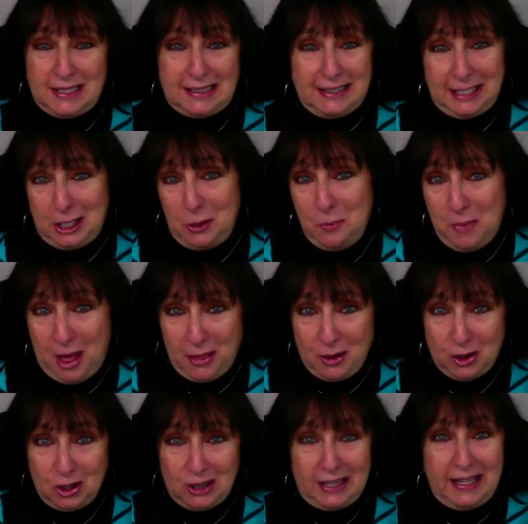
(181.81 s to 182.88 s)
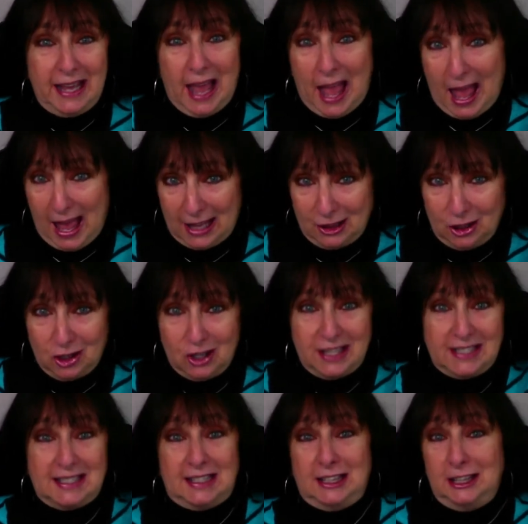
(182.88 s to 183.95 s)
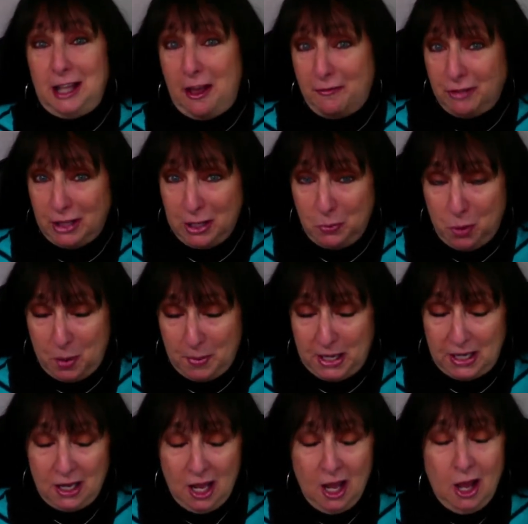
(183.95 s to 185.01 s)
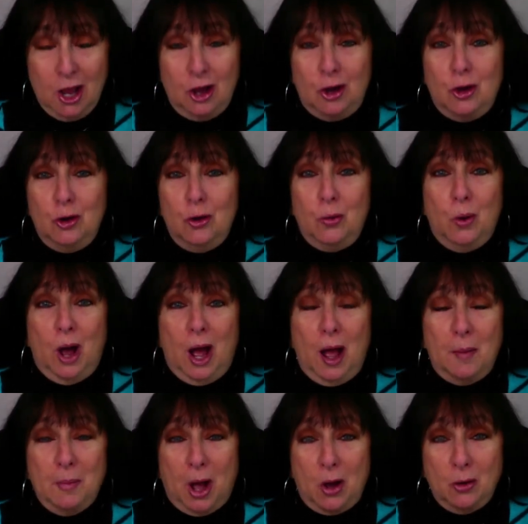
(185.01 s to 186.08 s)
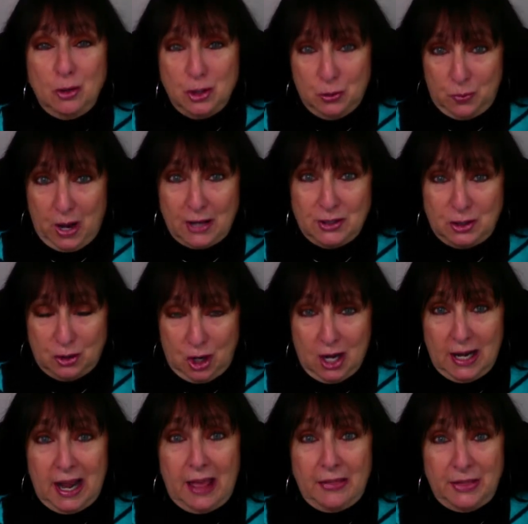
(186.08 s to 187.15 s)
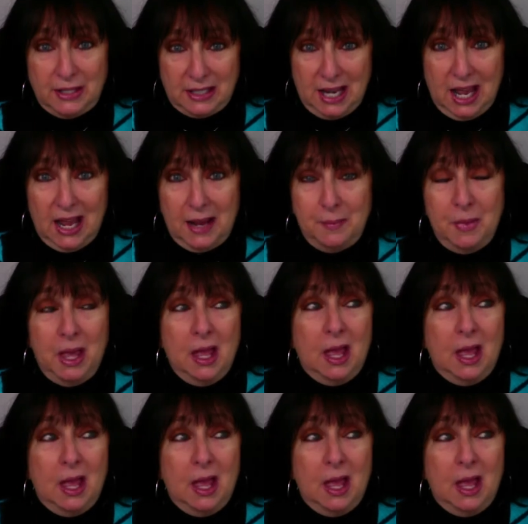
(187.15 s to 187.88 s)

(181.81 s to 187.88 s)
little mother, Leah Adler, this lovely woman who owned a restaurant at the time,